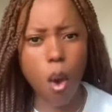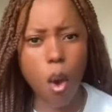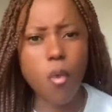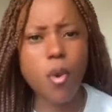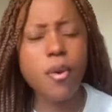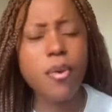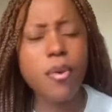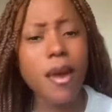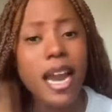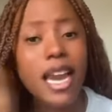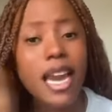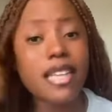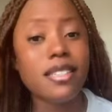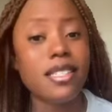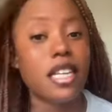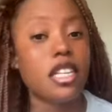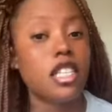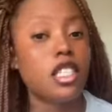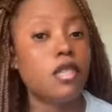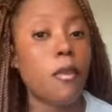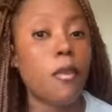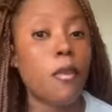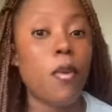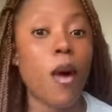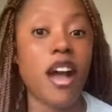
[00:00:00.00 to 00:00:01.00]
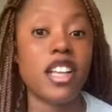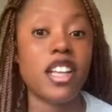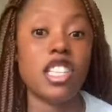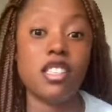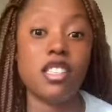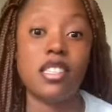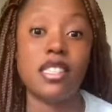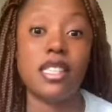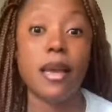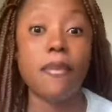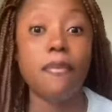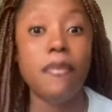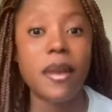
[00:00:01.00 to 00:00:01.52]
we realize that these people are
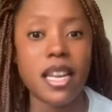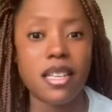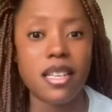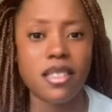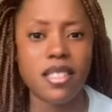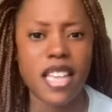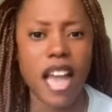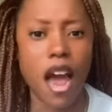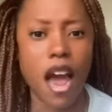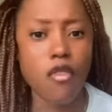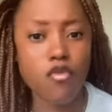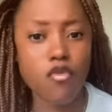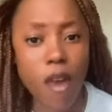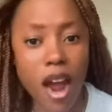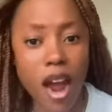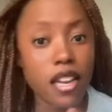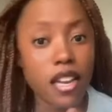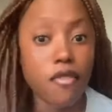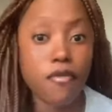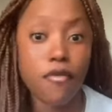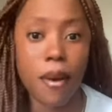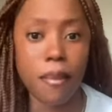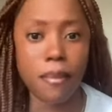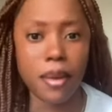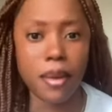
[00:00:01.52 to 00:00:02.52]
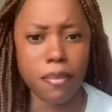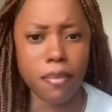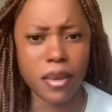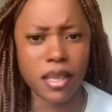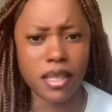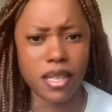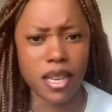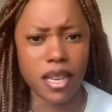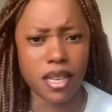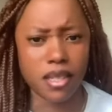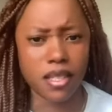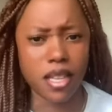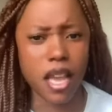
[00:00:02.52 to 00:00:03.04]
just siblings, they are running family
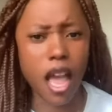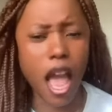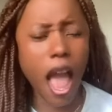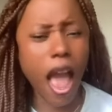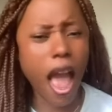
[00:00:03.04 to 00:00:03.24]
business,